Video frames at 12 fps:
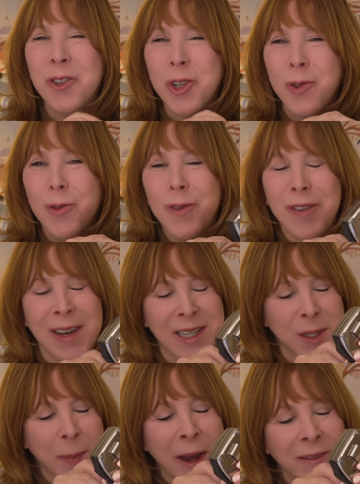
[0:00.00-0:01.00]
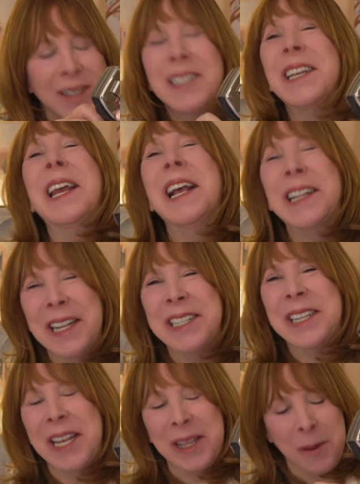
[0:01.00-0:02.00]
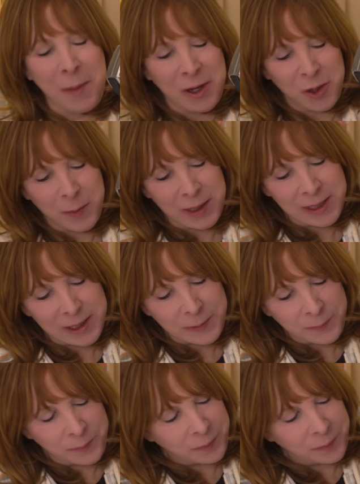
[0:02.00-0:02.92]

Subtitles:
true transparency, let's get the measurements.